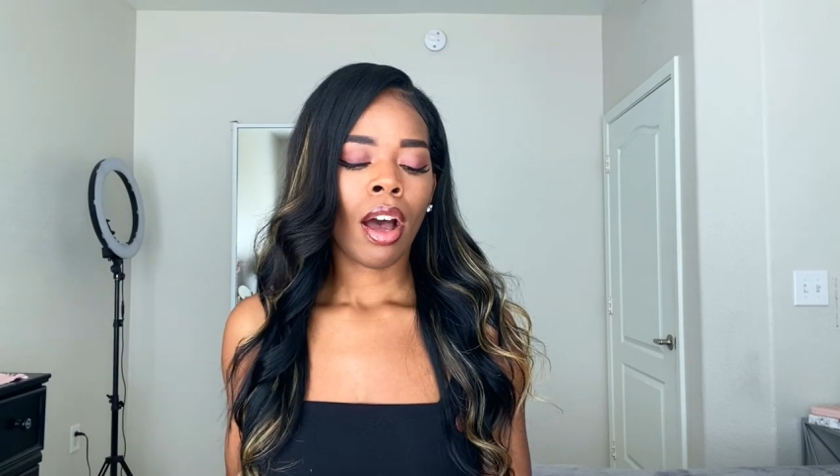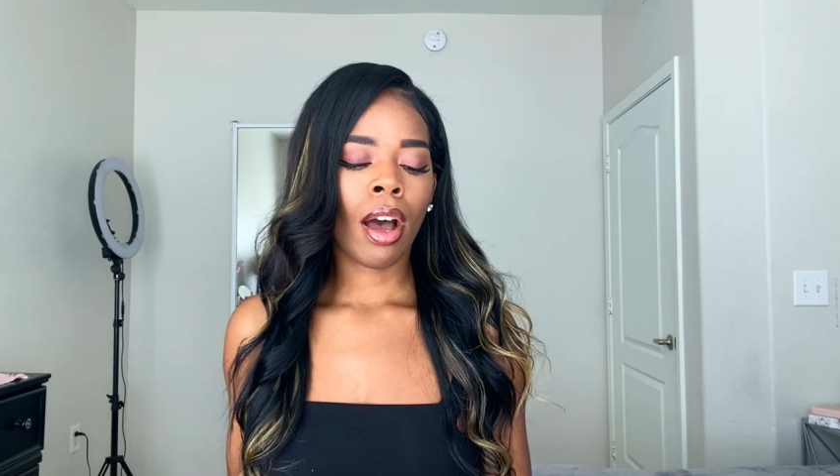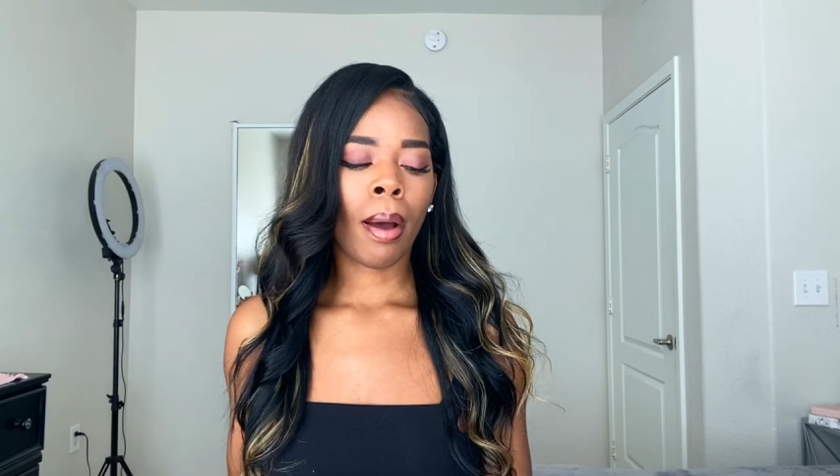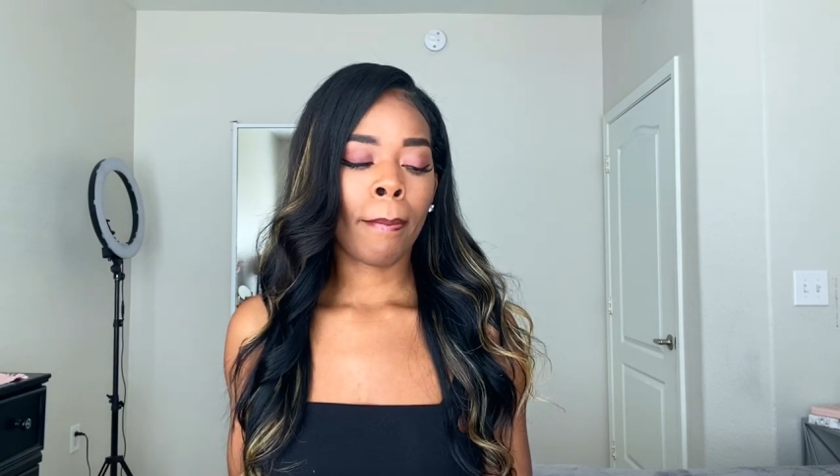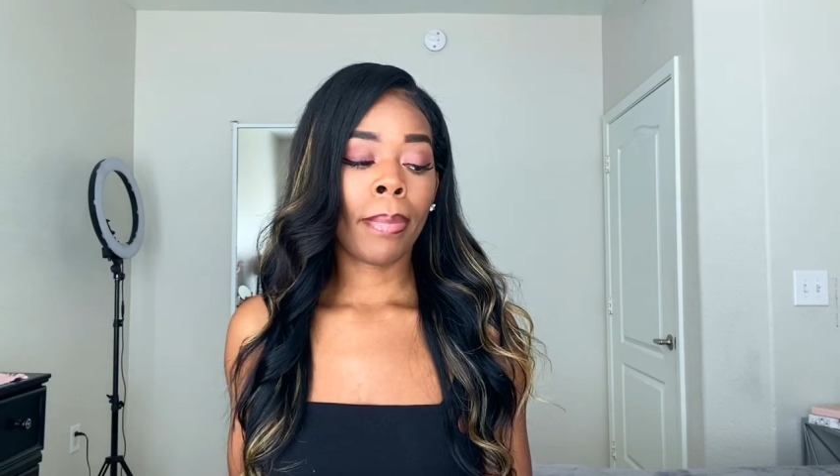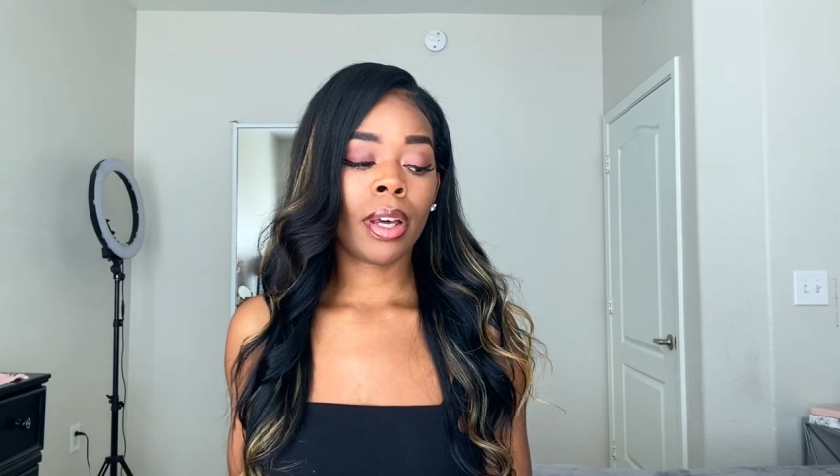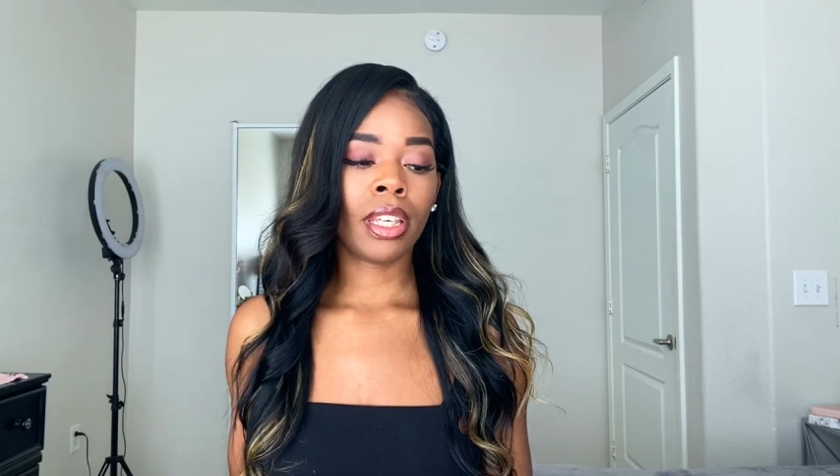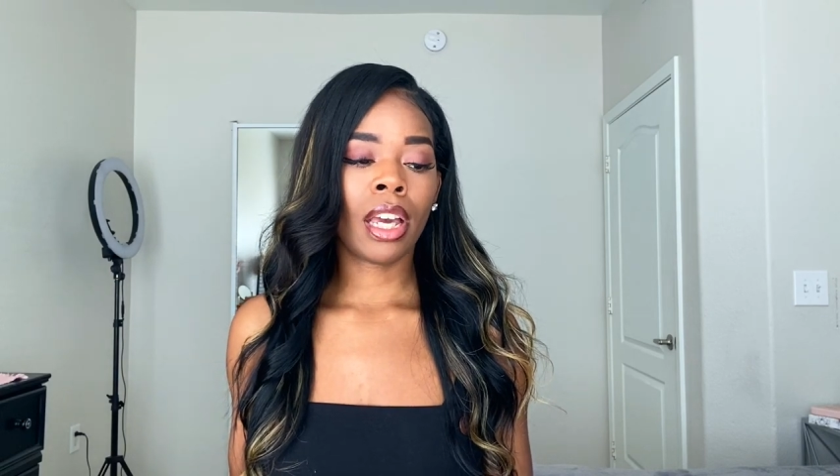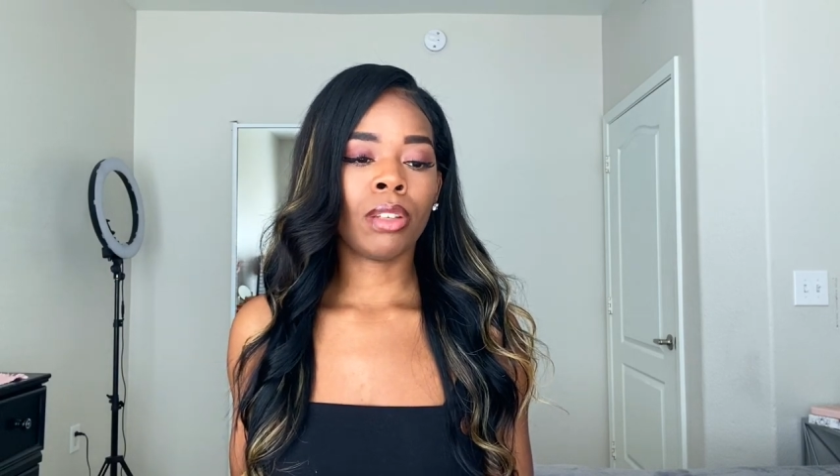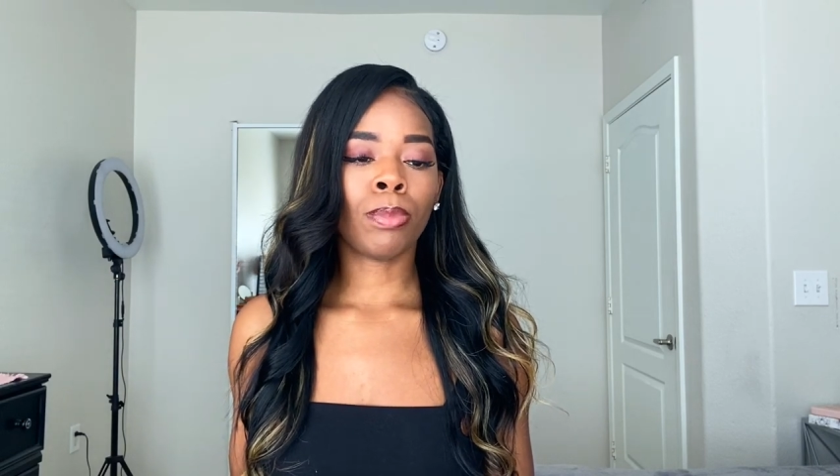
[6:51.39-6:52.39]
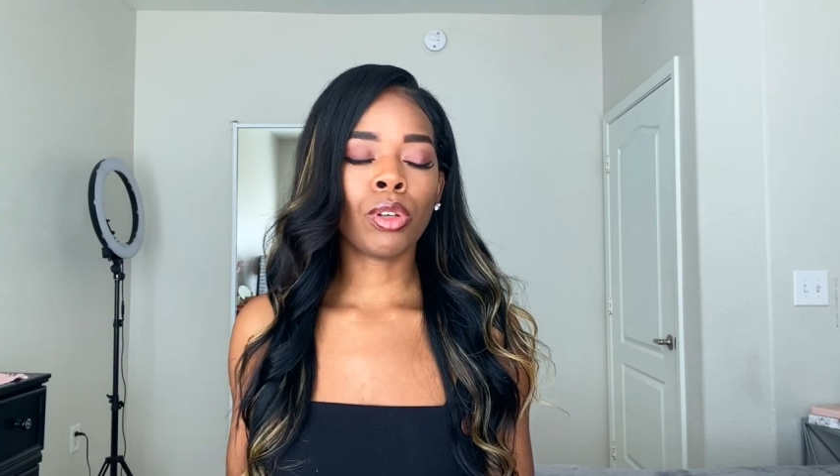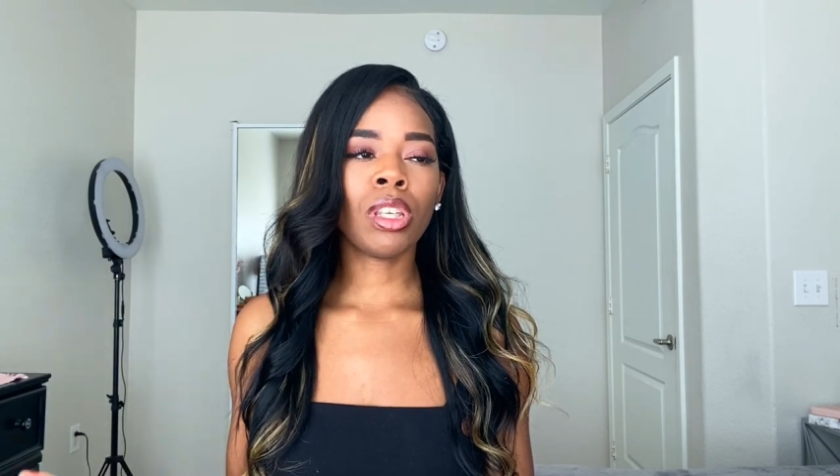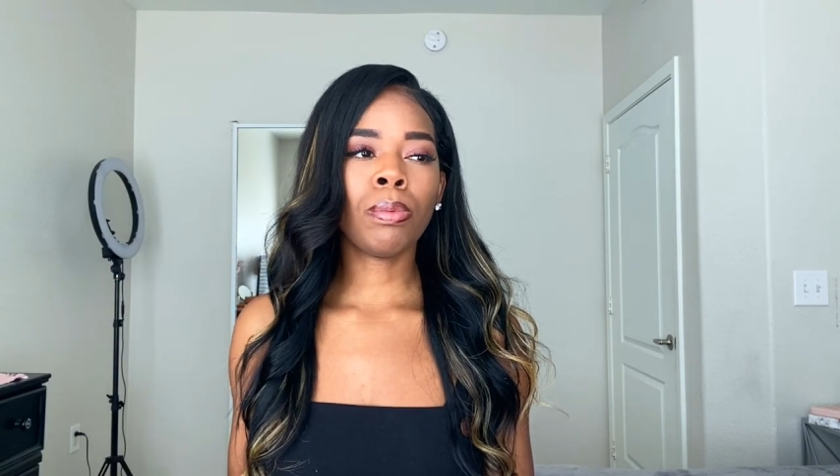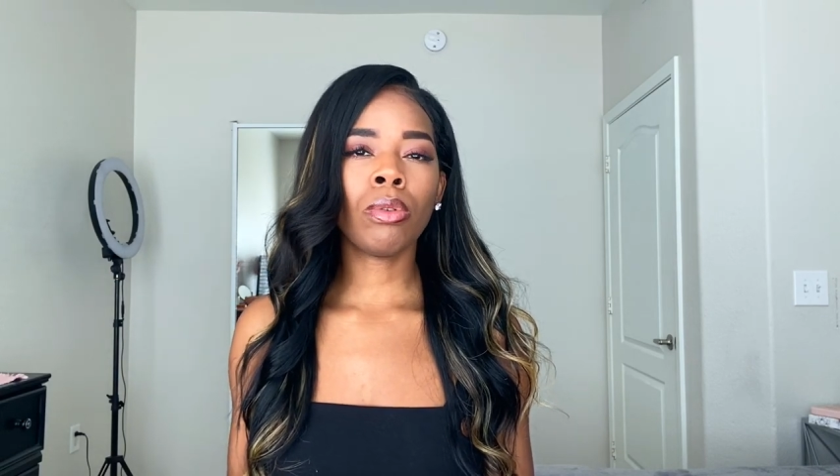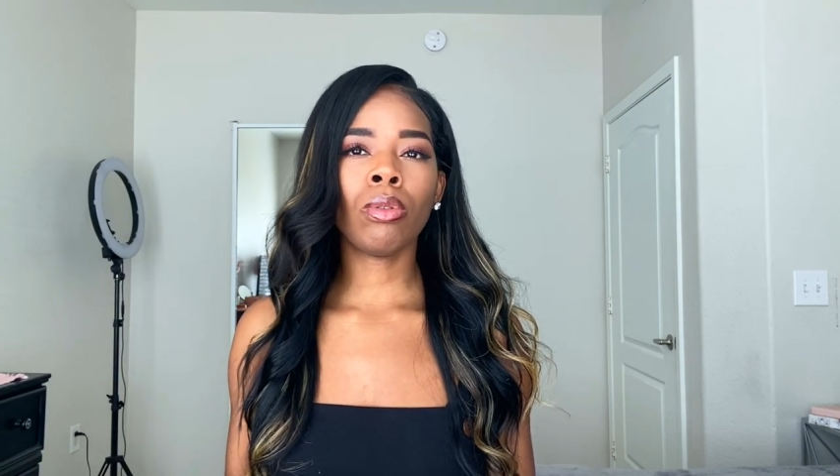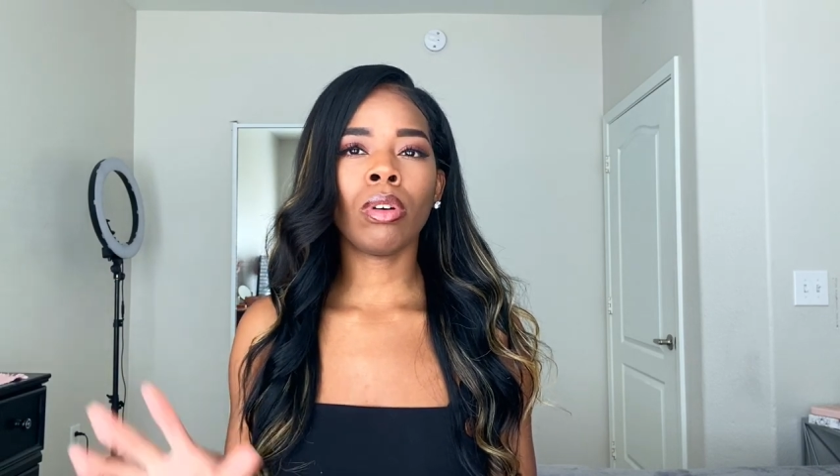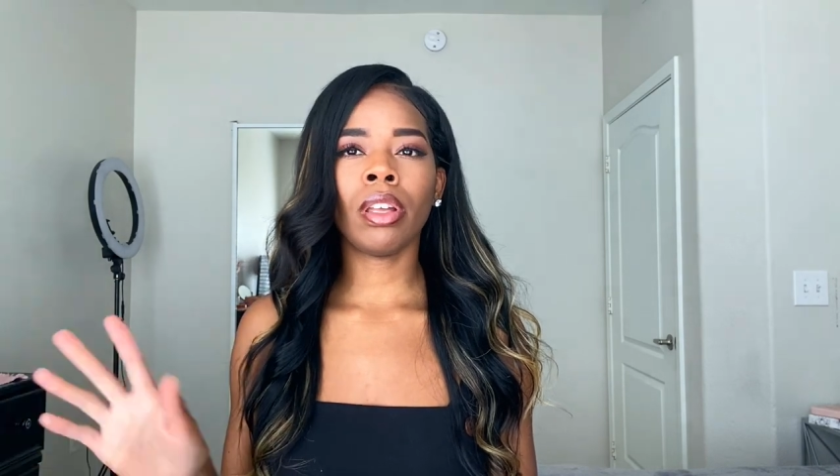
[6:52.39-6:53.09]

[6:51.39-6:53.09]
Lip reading: But yeah, most people,